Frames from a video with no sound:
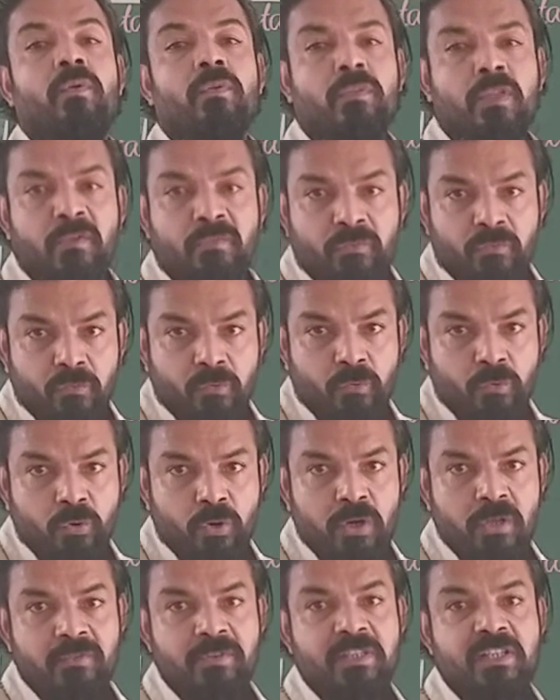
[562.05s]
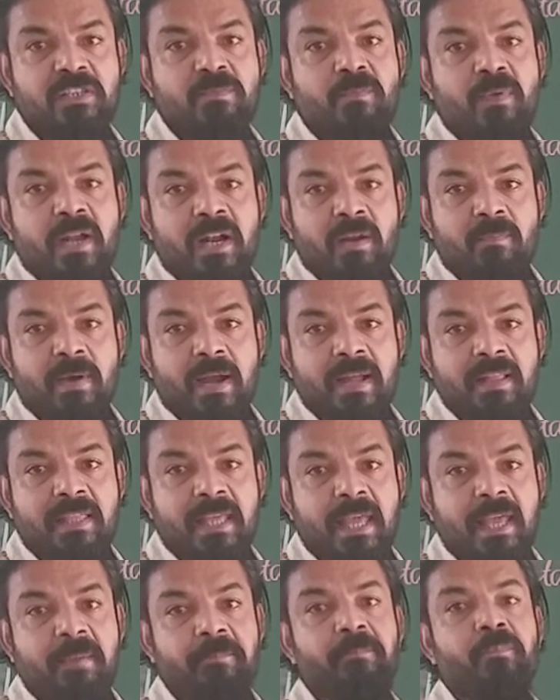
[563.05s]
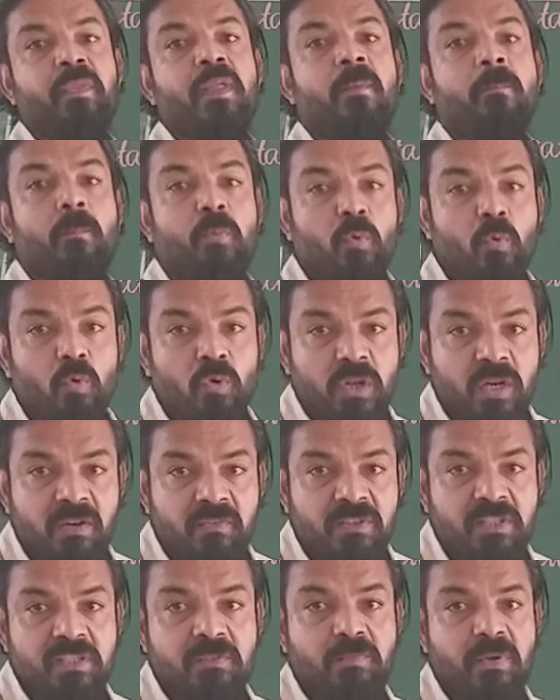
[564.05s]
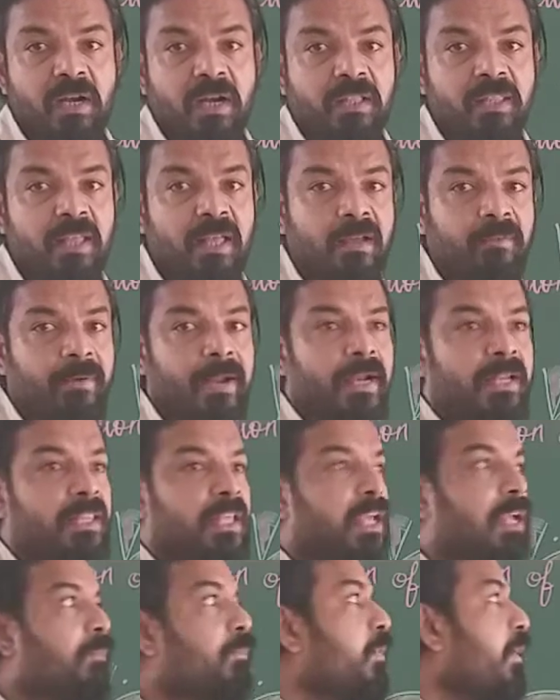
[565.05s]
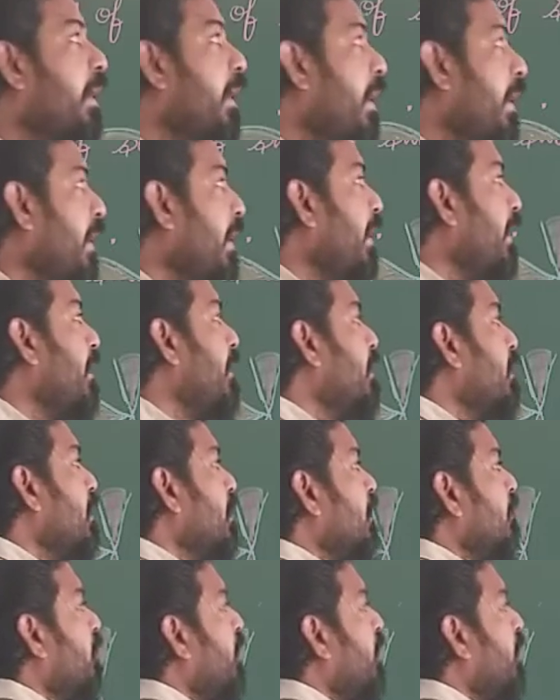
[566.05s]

the food which is made by them, protein which is made by them, and